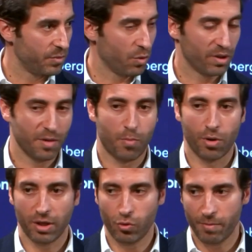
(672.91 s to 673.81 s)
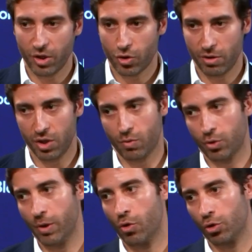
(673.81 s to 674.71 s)
So what's important to mention is
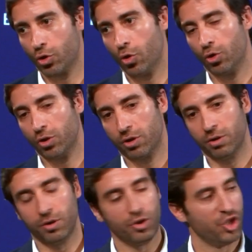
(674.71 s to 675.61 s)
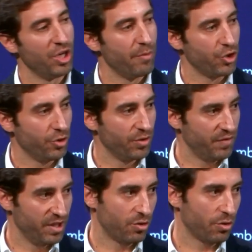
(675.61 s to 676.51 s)
what we call second generation
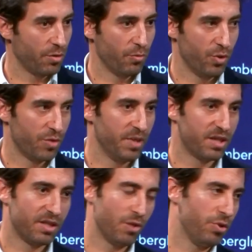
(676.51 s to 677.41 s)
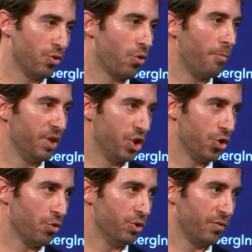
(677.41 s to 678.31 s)
feedstock, which means there is no
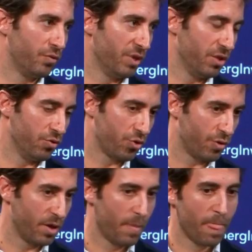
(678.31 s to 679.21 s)
competition with the food industry.